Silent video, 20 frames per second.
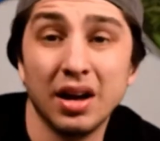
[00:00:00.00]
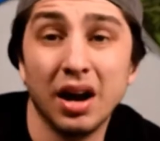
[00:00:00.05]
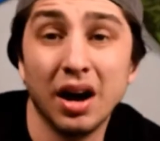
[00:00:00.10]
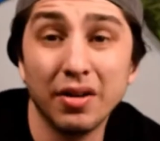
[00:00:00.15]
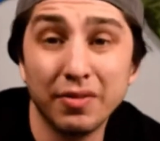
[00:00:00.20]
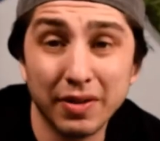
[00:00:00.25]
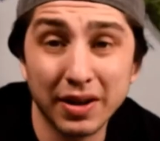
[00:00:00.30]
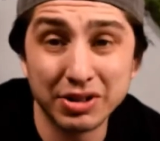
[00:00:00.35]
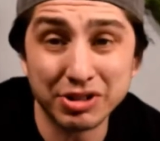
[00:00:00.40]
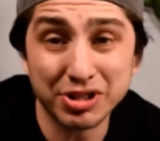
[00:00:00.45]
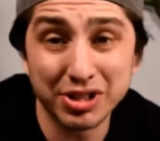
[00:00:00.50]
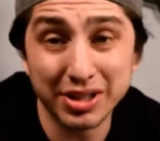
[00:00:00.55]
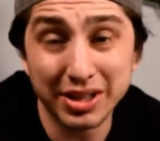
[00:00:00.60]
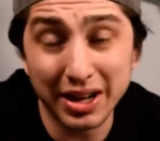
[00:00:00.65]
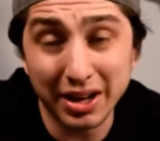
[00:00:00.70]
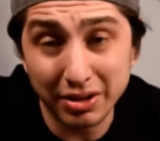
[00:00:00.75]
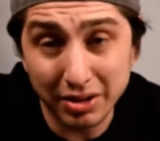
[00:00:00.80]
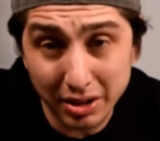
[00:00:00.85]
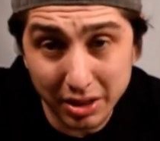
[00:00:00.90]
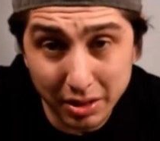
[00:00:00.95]
Eventually
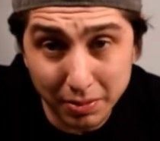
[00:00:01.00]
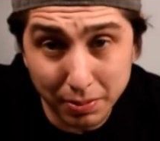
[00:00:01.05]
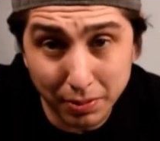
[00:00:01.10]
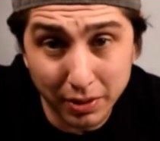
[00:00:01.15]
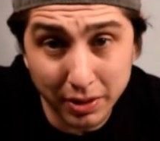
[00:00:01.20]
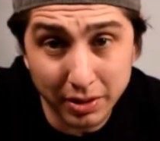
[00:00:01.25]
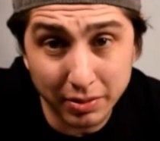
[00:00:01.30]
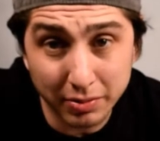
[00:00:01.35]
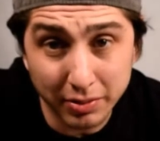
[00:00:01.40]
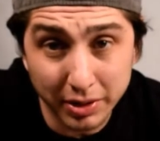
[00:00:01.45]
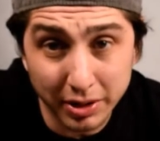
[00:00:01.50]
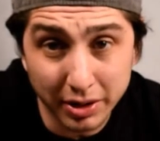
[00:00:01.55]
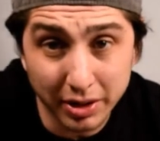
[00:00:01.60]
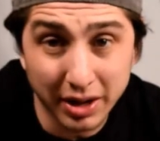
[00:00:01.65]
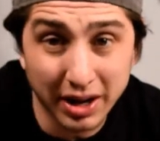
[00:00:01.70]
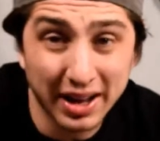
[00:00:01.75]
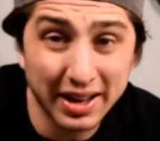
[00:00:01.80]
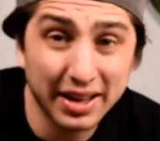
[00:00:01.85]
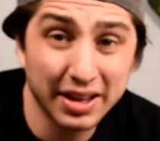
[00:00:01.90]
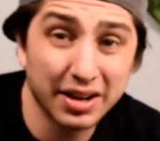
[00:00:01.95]
I'll get to the point
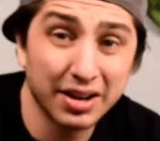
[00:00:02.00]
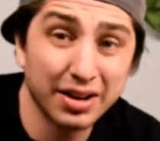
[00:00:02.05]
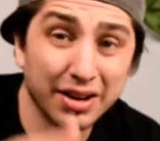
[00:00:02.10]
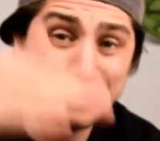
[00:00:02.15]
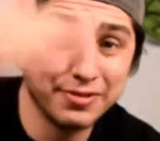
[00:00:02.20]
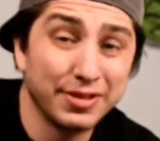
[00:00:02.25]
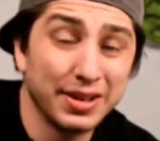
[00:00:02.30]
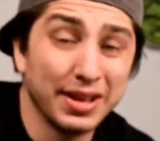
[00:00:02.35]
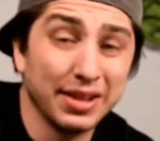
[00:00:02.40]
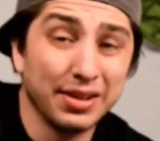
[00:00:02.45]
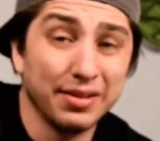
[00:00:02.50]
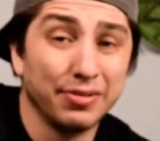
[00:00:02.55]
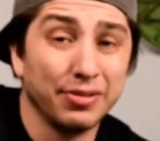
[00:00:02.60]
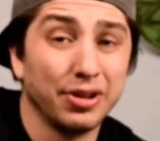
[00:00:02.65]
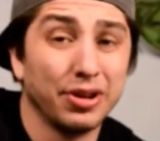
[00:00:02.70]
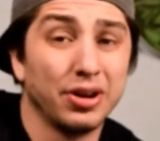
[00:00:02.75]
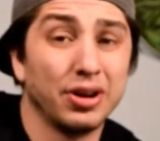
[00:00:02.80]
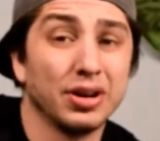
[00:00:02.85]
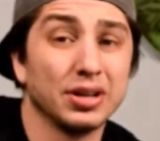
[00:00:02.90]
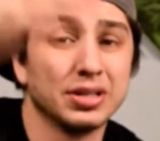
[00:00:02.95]
where I get enough daily
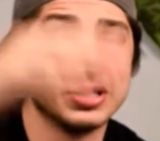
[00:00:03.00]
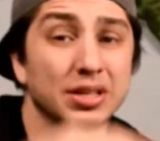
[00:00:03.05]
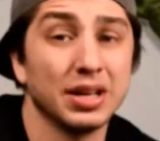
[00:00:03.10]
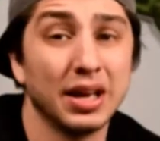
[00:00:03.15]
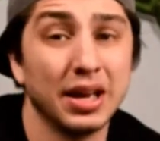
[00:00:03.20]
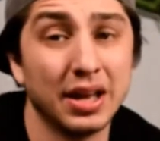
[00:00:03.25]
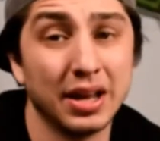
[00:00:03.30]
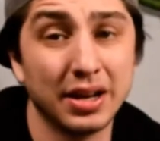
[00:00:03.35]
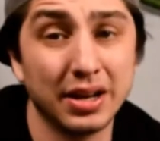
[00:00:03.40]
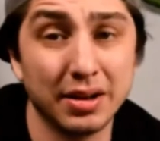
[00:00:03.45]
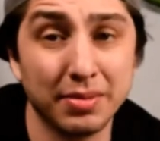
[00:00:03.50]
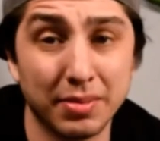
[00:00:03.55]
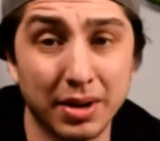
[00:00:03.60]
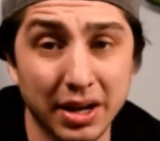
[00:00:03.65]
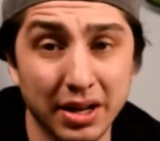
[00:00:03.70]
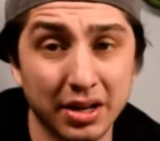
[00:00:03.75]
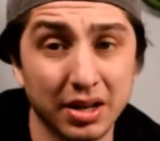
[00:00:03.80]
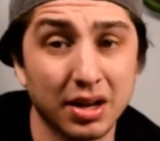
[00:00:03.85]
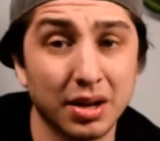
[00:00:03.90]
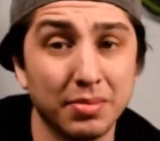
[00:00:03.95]
vlogs and it
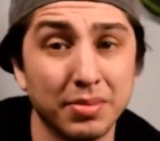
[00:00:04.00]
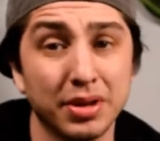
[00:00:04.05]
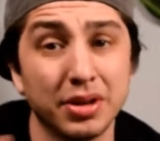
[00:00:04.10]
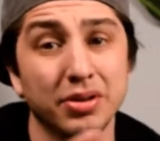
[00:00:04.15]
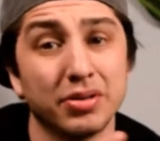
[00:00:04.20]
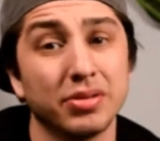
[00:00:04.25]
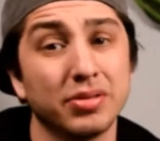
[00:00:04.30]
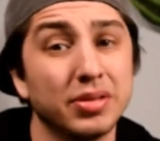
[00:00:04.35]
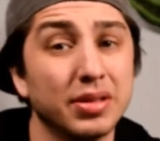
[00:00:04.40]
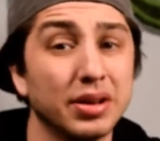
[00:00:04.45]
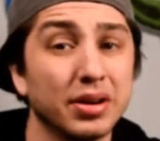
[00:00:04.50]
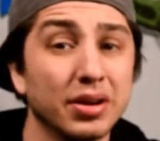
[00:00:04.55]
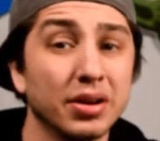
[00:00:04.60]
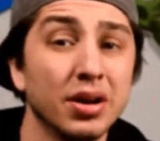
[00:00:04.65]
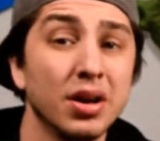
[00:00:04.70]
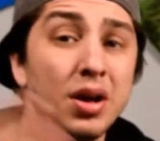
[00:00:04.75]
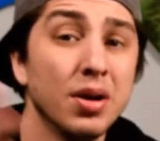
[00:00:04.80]
might come here and there,